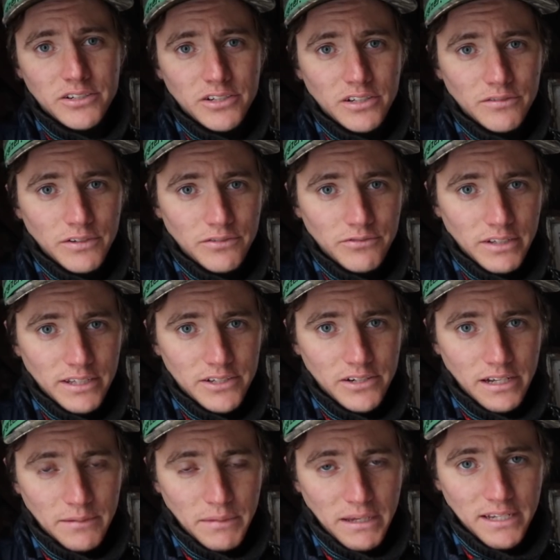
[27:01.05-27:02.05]
You know, if you're really
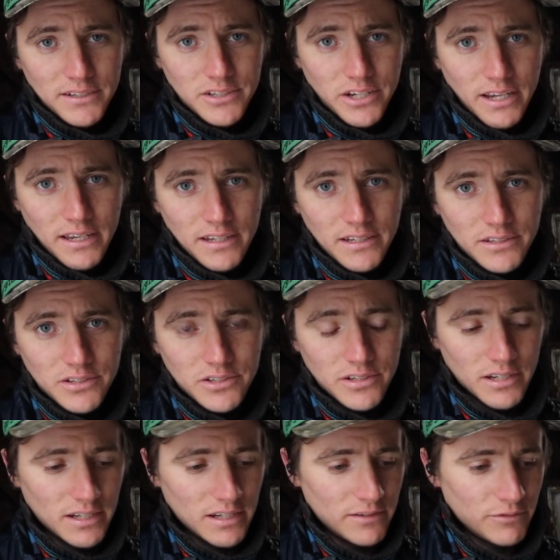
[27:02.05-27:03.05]
trying to make a change
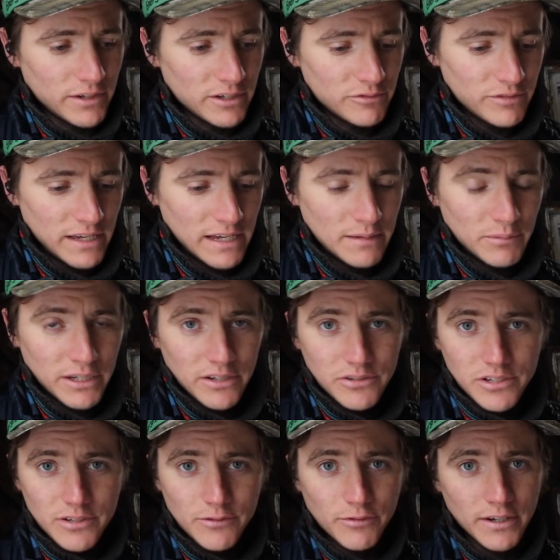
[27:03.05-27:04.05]
for your family or
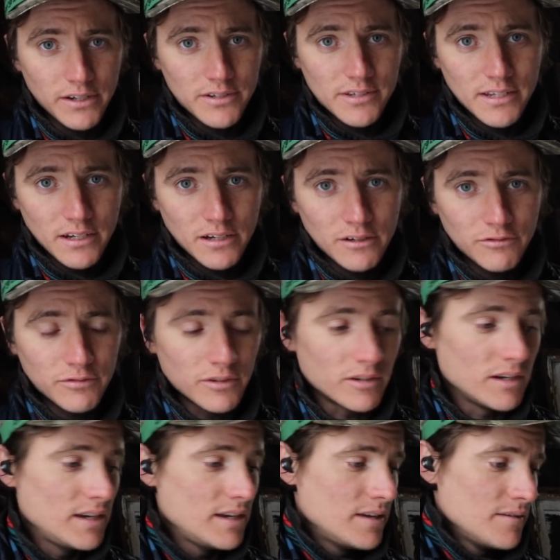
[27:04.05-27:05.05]
just for yourself,
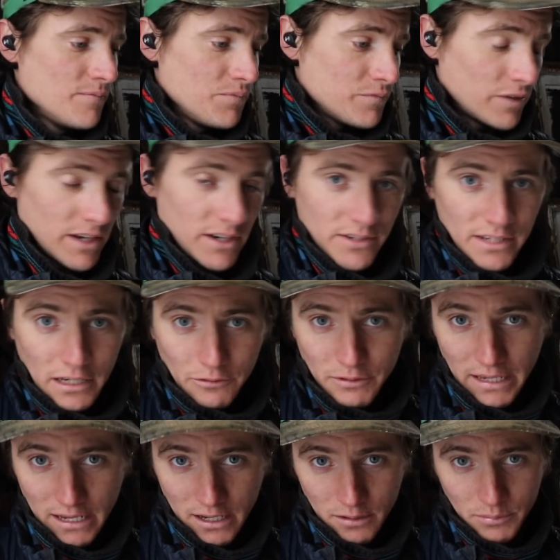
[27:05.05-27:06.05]
or for yourself
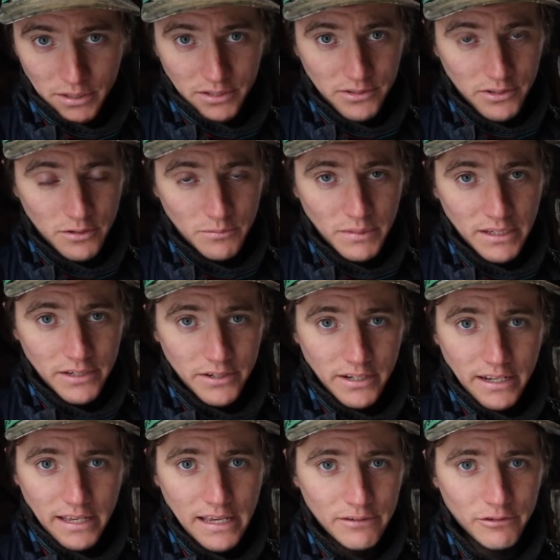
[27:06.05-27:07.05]
now, but assuming you're
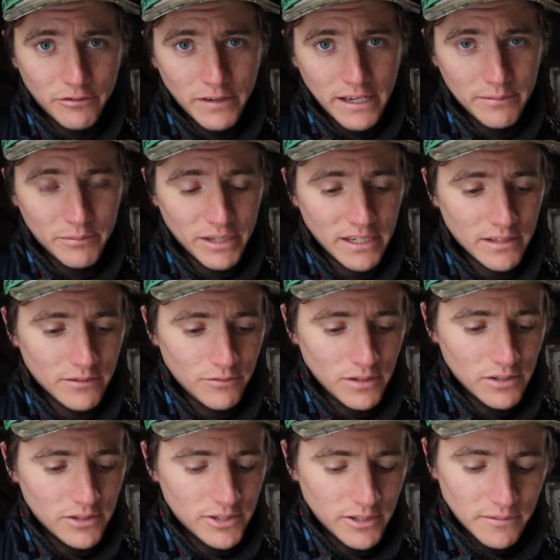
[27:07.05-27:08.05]
going to have a family in the
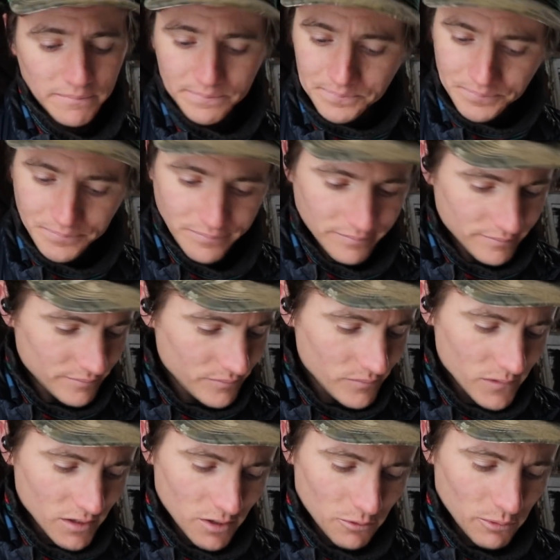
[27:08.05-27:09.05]
future,
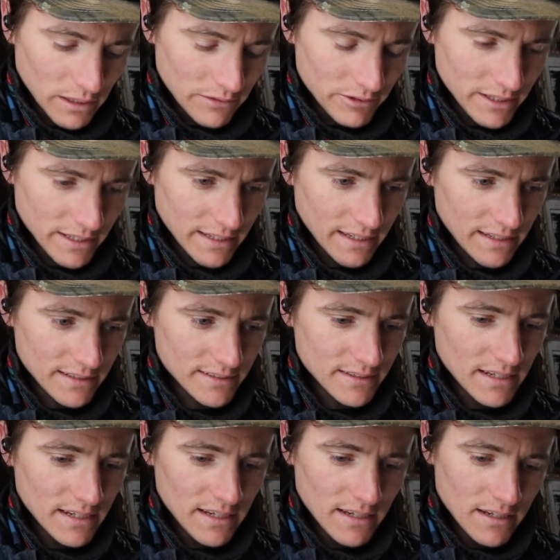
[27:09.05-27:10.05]
whatever the case,
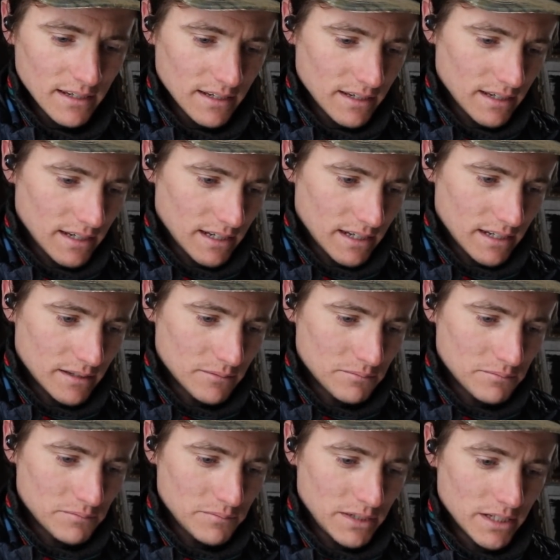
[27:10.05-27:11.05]

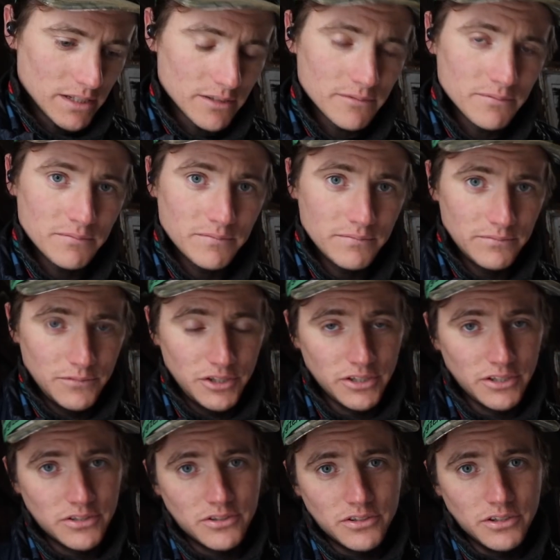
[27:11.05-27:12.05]
you know,
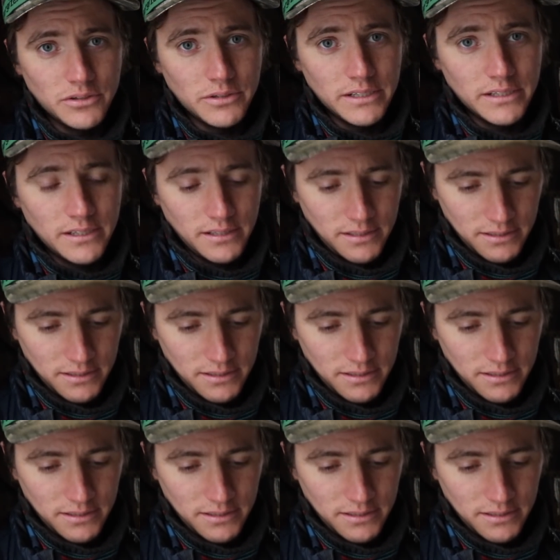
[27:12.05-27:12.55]
just do it.